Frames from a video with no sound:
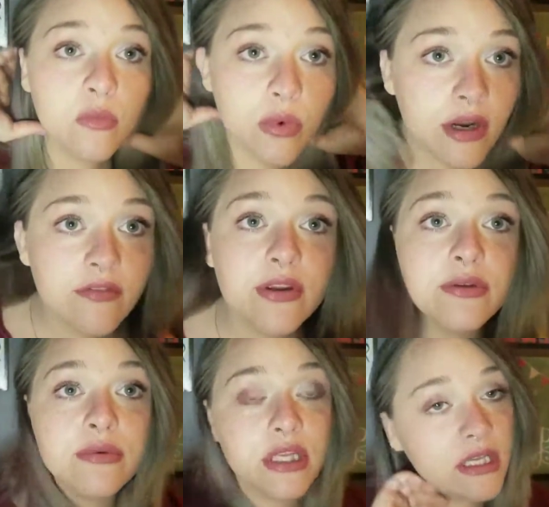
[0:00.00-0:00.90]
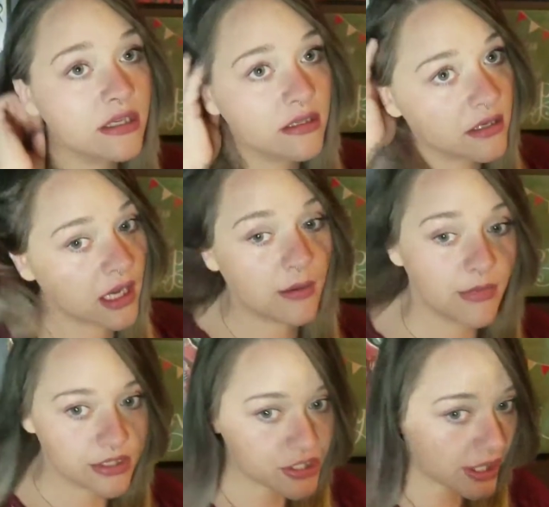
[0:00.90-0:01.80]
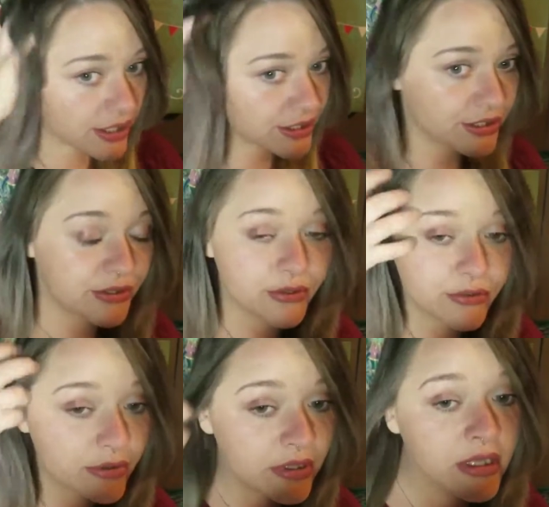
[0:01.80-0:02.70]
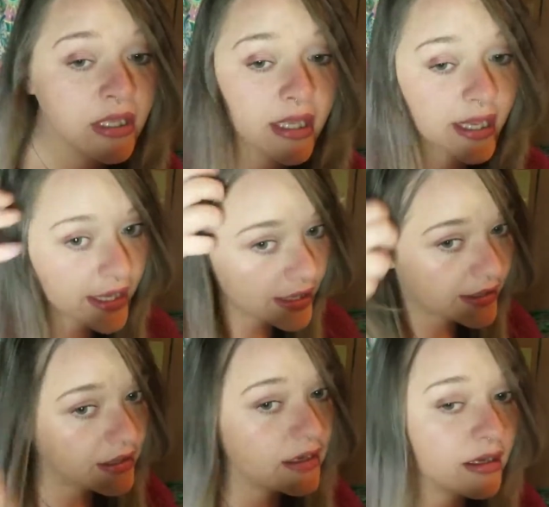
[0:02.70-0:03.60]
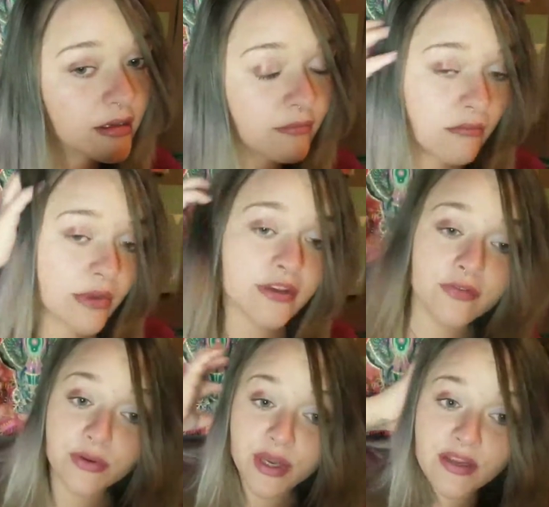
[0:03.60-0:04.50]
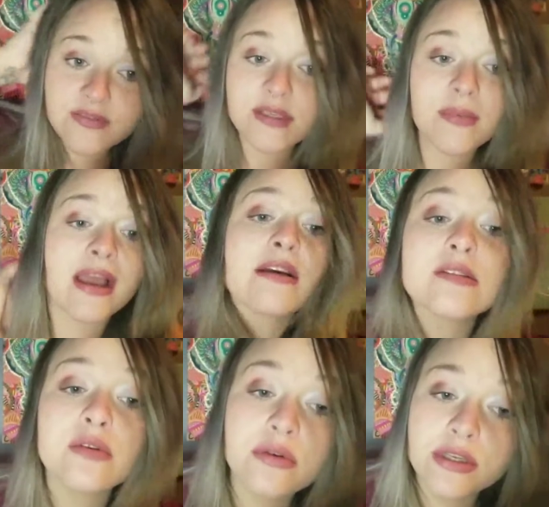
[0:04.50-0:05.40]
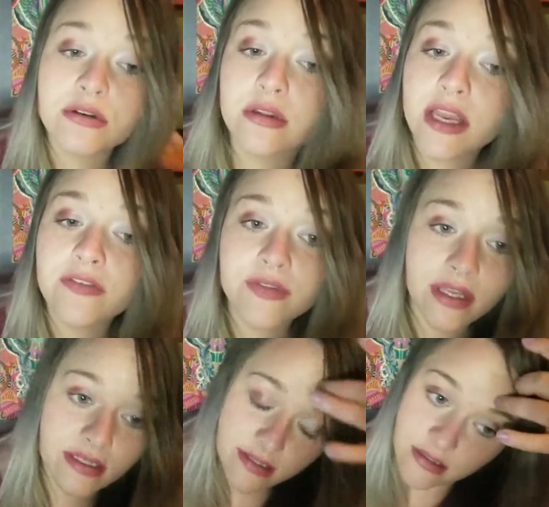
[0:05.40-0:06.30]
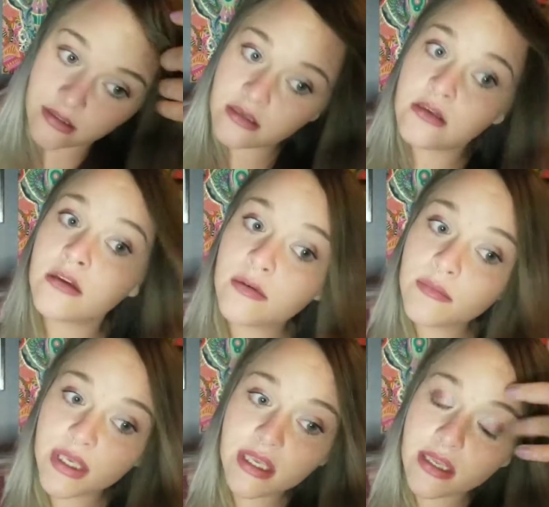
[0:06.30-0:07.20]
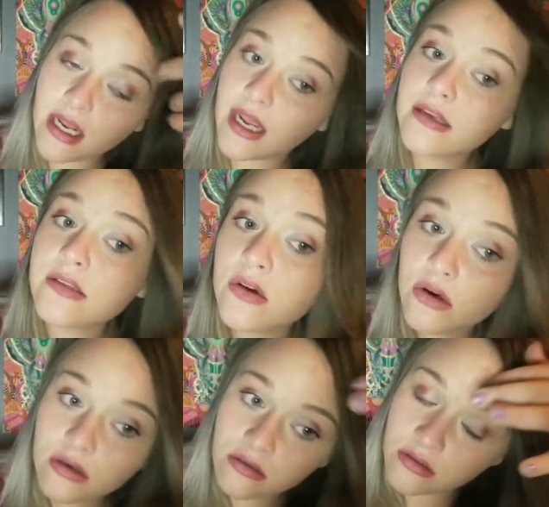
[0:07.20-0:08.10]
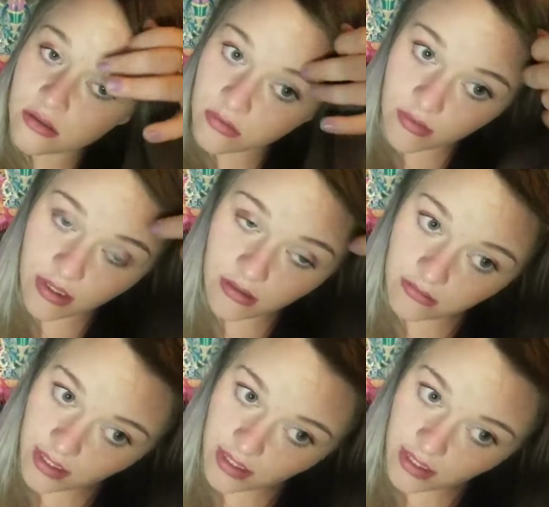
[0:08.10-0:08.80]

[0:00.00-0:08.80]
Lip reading: Whatever you need, I'm gonna try to do. And if you have some asshole in your life that is being an asshole, well,